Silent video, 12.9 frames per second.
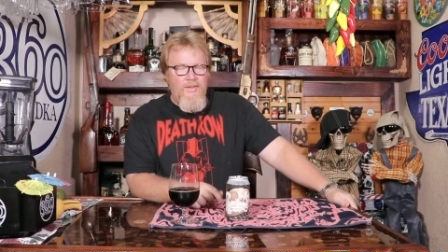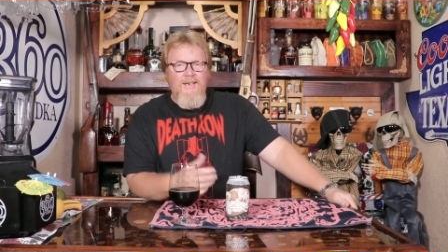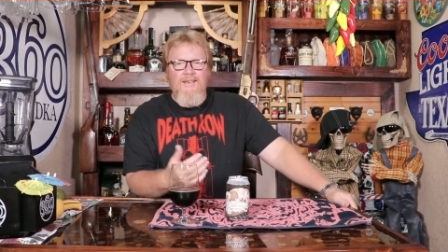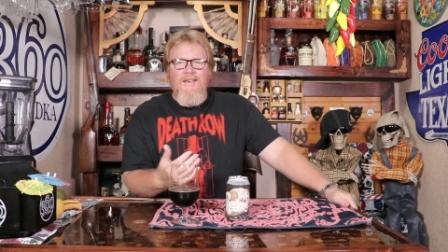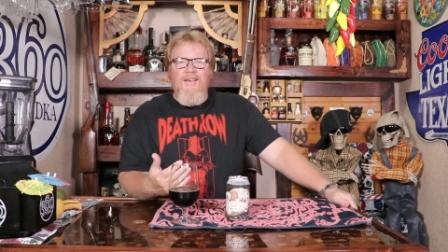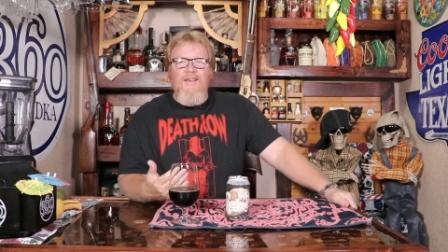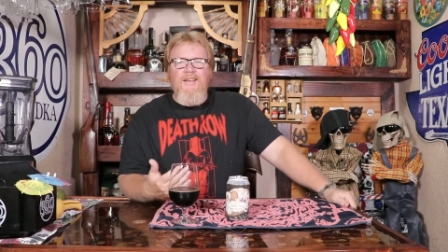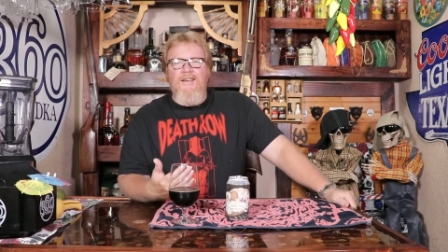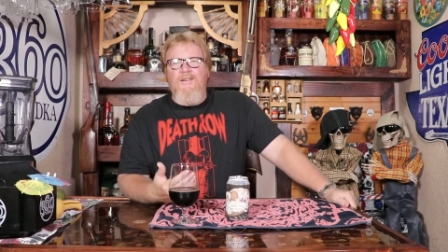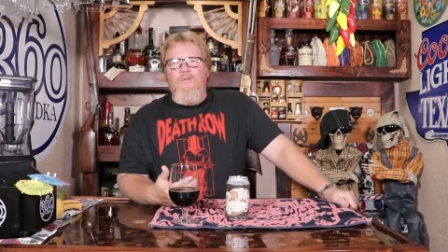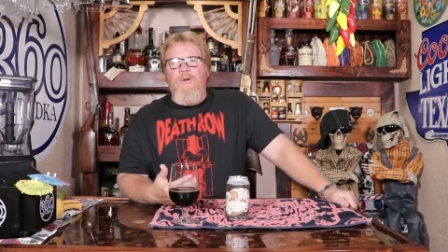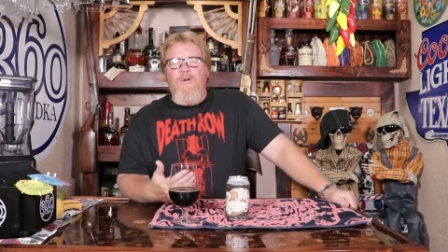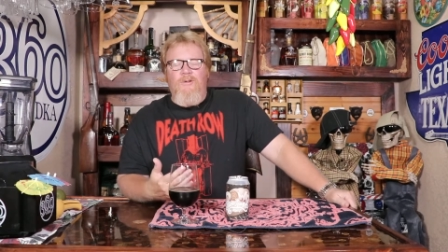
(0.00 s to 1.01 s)
They did.
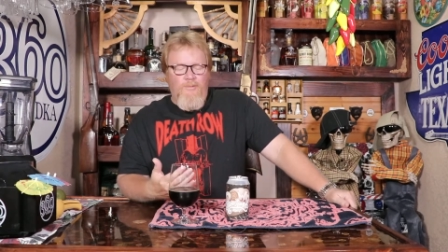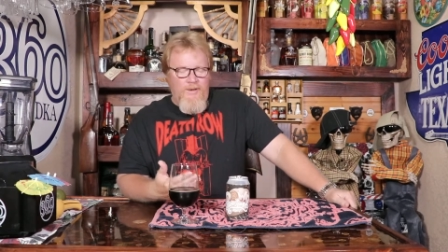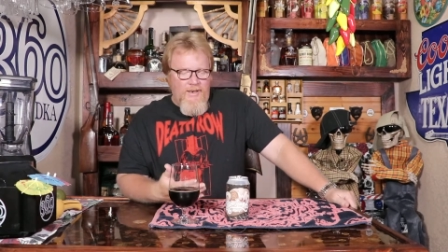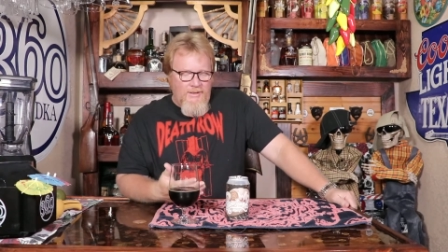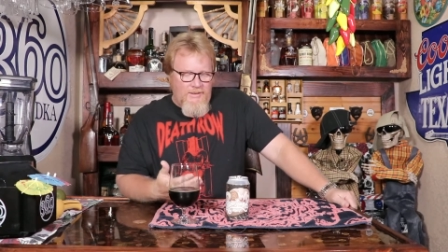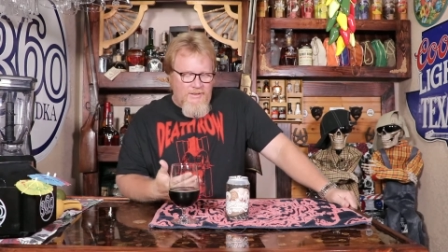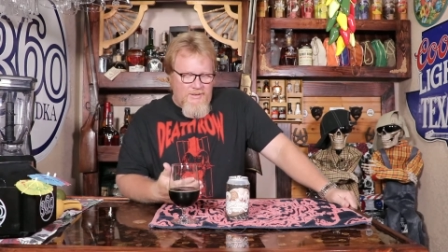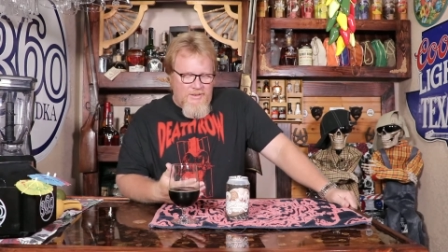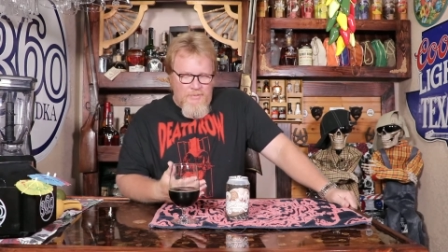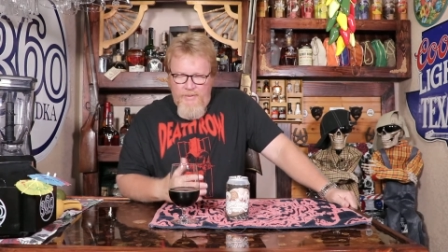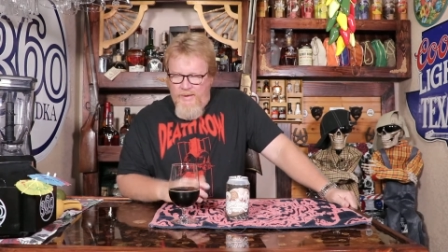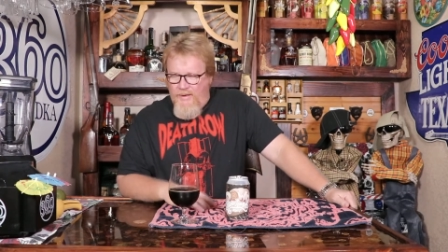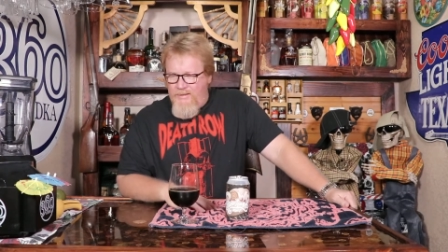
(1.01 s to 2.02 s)
We we got this at
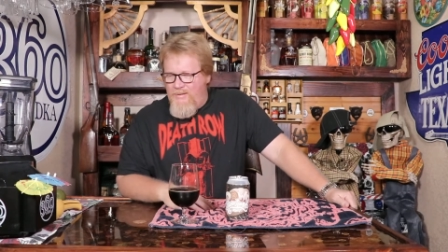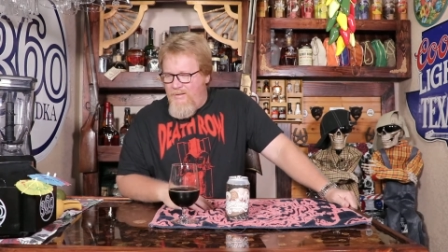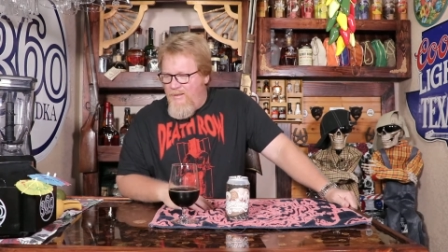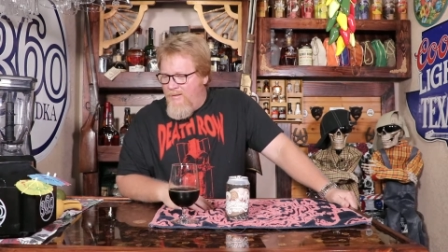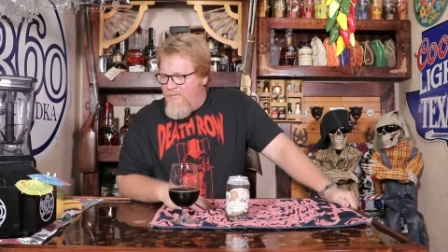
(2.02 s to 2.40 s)
Specs,